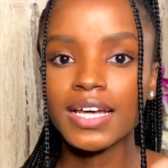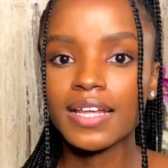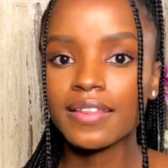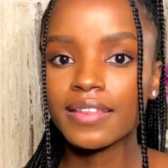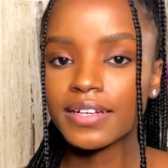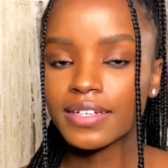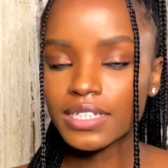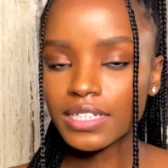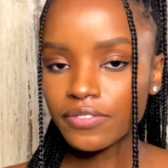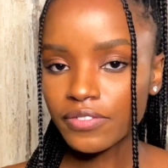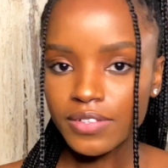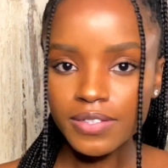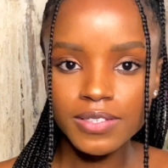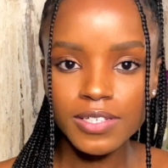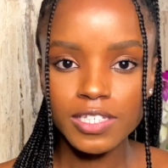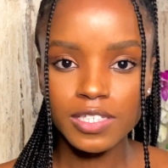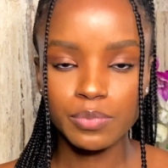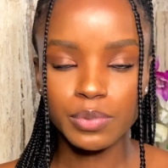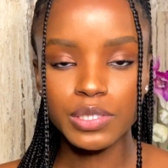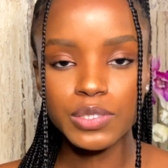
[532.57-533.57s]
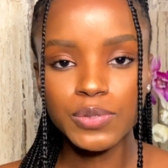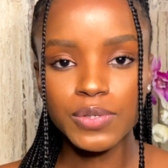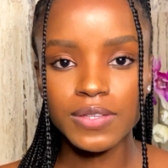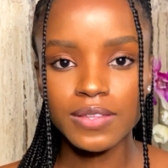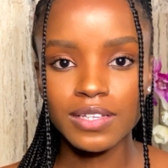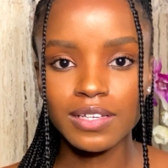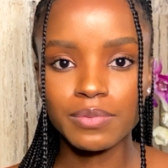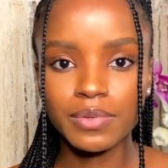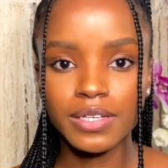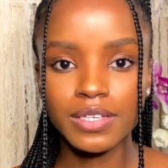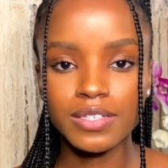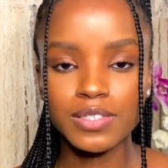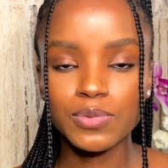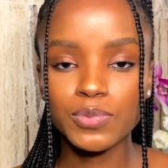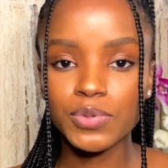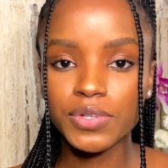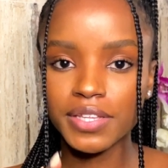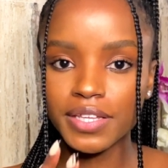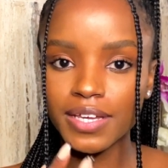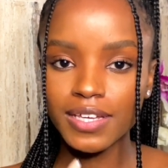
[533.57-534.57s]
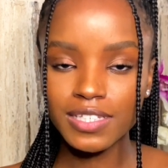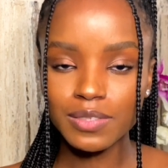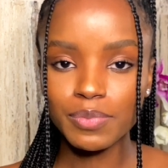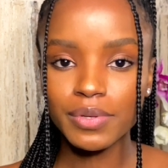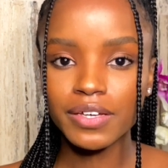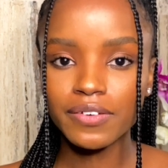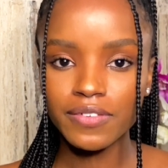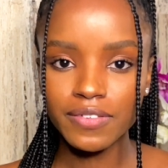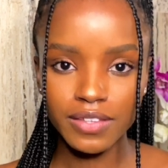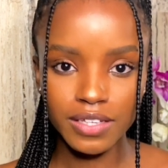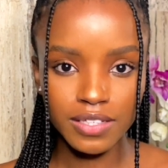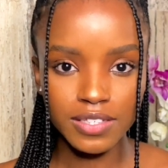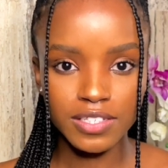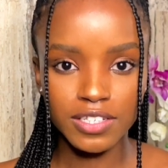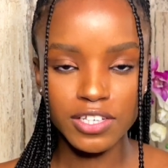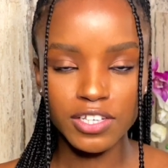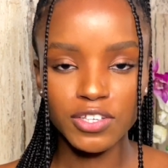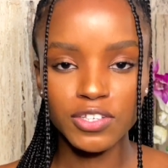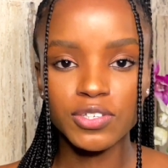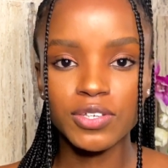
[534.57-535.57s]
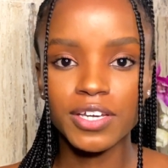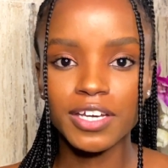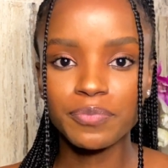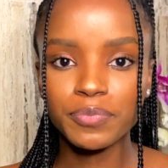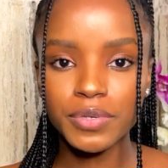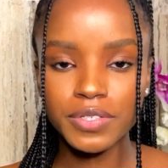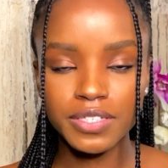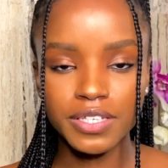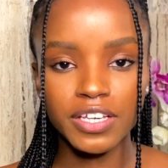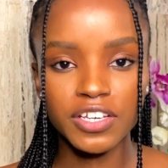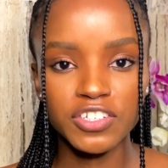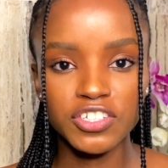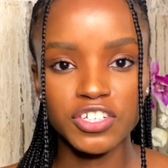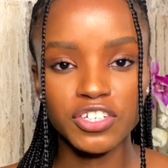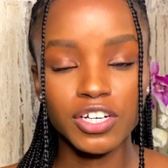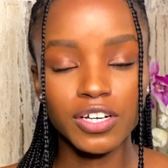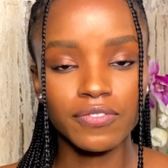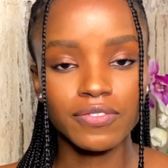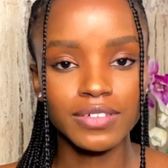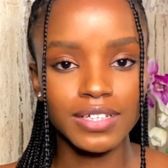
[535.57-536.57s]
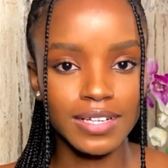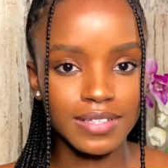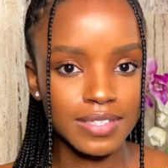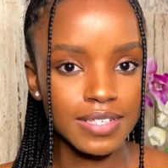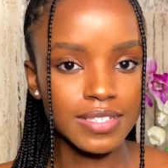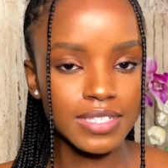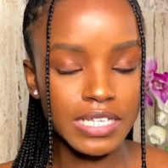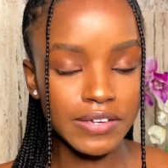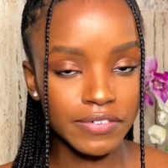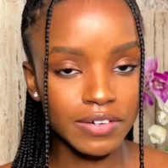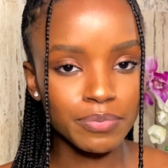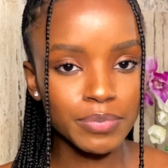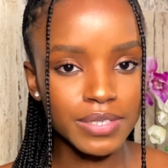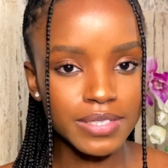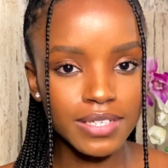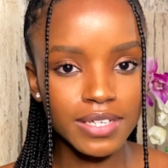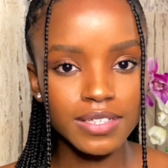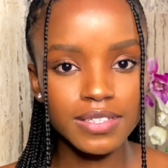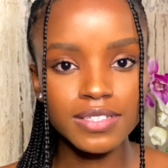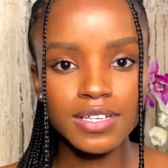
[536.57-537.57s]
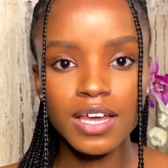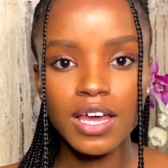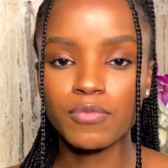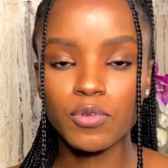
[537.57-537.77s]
The differences between them is, with SPF 30 you get protection of 97%,